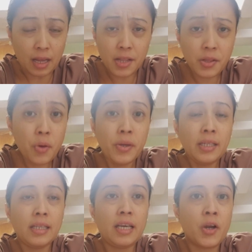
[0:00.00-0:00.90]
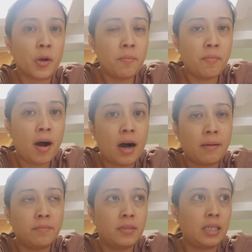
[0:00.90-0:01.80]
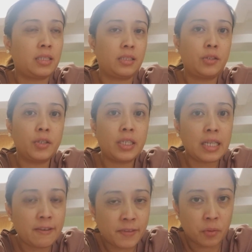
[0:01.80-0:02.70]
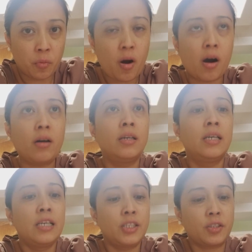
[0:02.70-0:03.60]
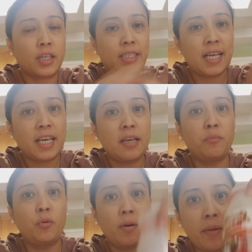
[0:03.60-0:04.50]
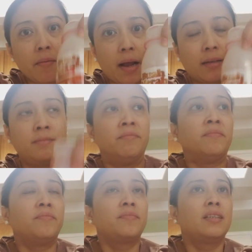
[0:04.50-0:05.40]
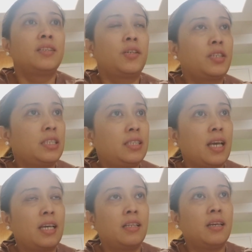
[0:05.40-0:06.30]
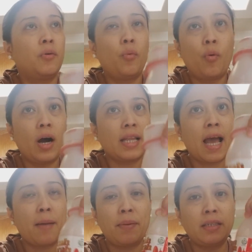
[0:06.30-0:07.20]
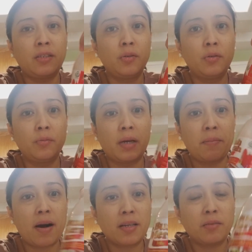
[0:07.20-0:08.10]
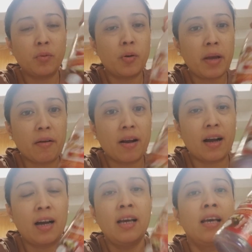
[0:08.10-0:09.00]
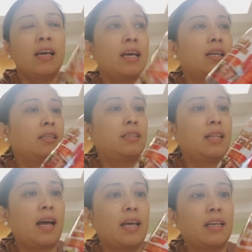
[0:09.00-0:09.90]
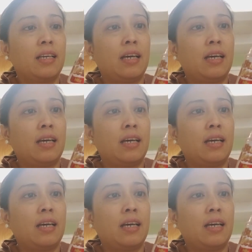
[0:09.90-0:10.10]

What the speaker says: unknowingly, her mom, that couldn't even walk, started taking Buah Merah. So she said, what happened to my bottle Buah Merah? And it's like,